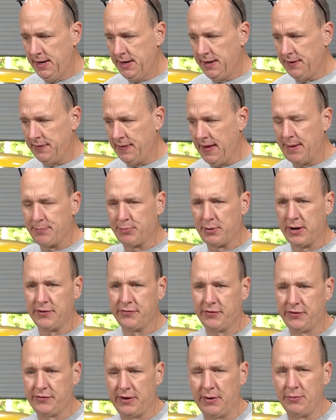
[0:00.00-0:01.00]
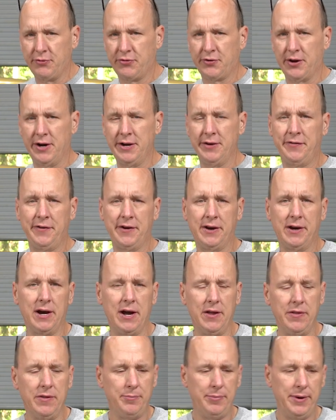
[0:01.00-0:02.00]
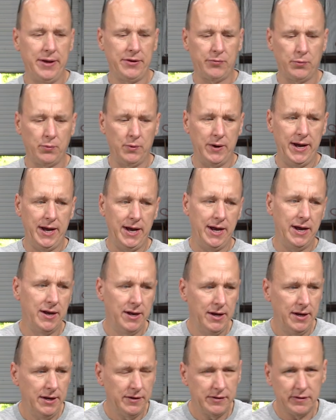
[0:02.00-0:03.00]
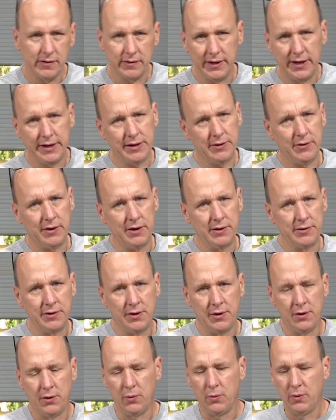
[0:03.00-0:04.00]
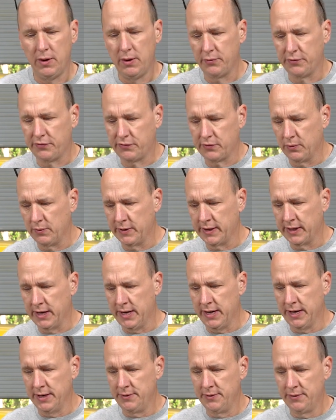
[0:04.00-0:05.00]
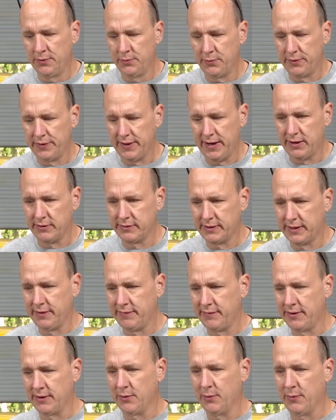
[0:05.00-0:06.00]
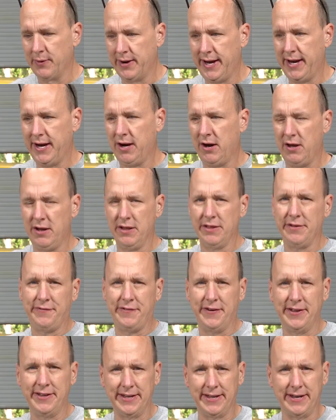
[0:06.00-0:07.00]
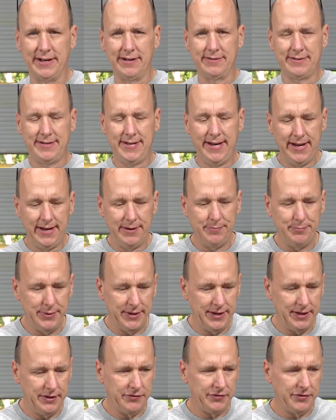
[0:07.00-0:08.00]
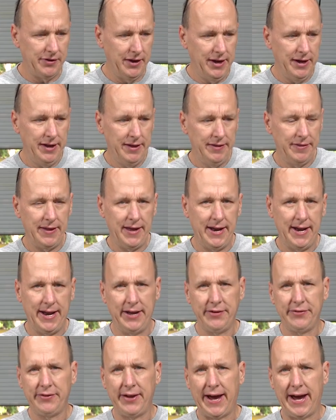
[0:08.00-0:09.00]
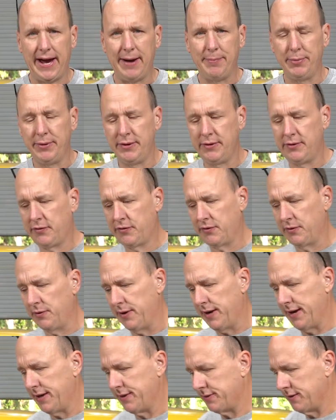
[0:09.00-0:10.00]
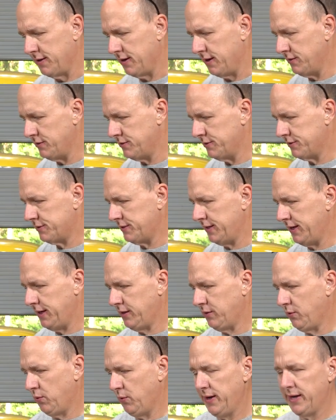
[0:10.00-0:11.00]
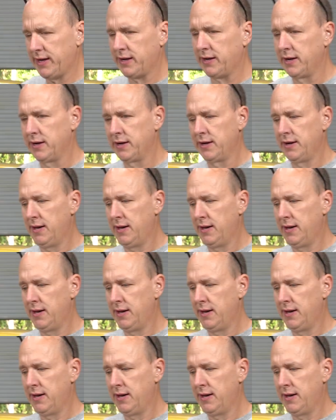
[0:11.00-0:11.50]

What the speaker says: in that process I was trying to figure out the best way to let you all know what was going on without giving away all the fun little tidbits that has happened. So I thought just a quick